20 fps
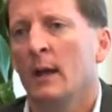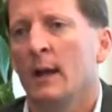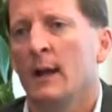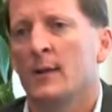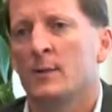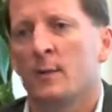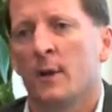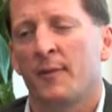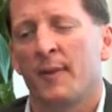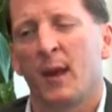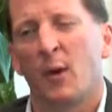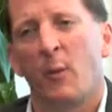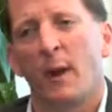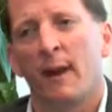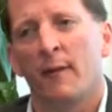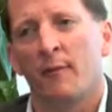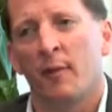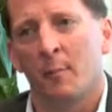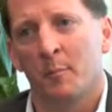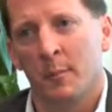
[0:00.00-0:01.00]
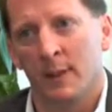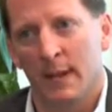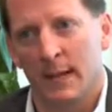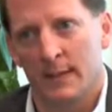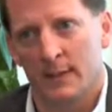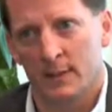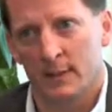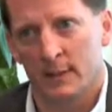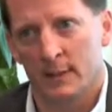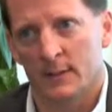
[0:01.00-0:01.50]
And so I think we have the
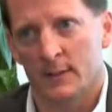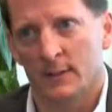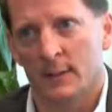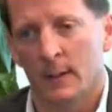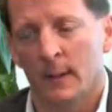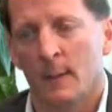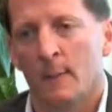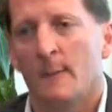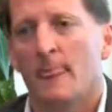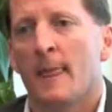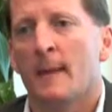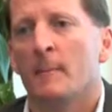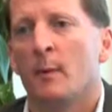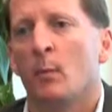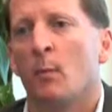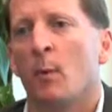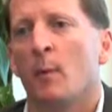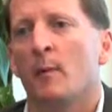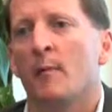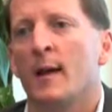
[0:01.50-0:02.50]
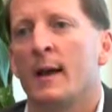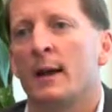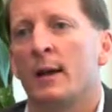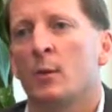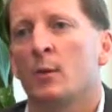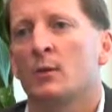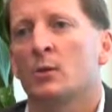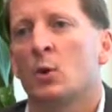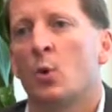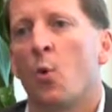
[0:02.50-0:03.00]
pieces, but what we've got to
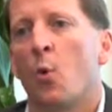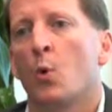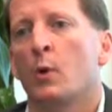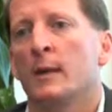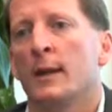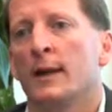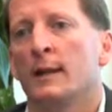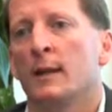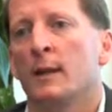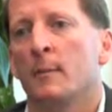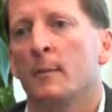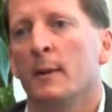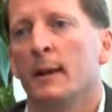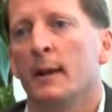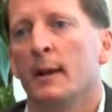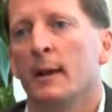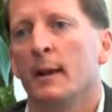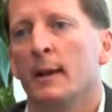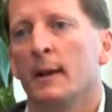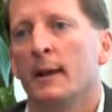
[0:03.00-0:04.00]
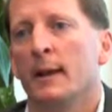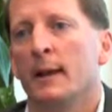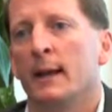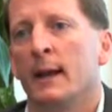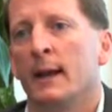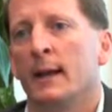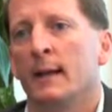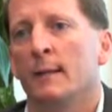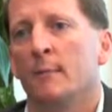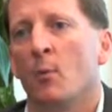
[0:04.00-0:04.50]
do is coordinate them in
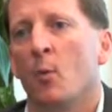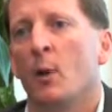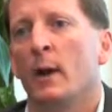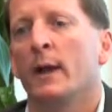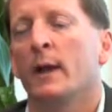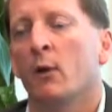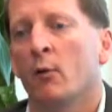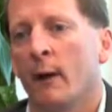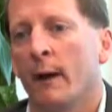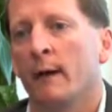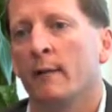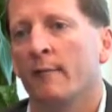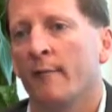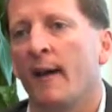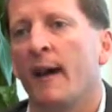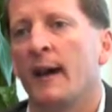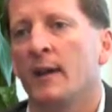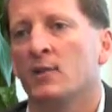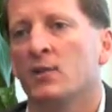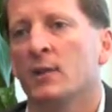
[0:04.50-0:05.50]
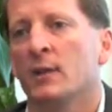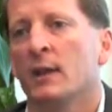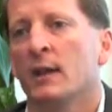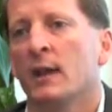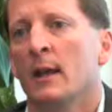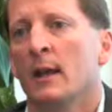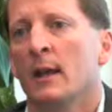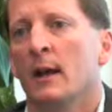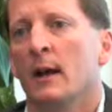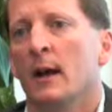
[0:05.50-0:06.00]
a more integrated fashion
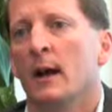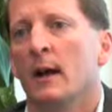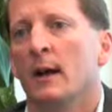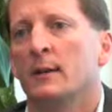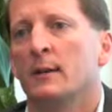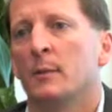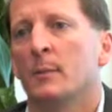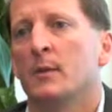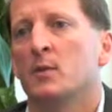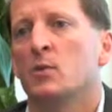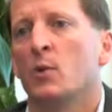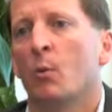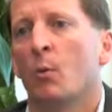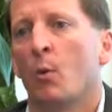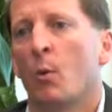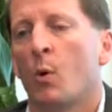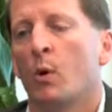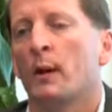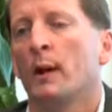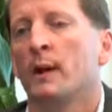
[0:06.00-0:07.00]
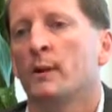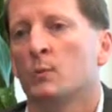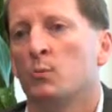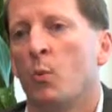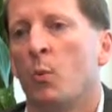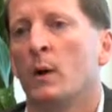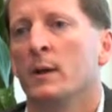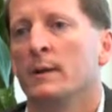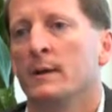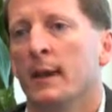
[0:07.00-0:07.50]
to be sure we're working as
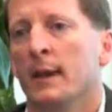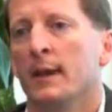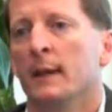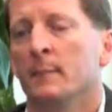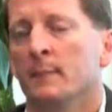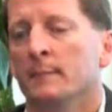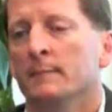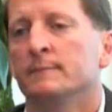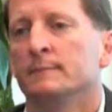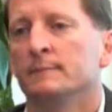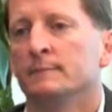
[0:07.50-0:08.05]
one team.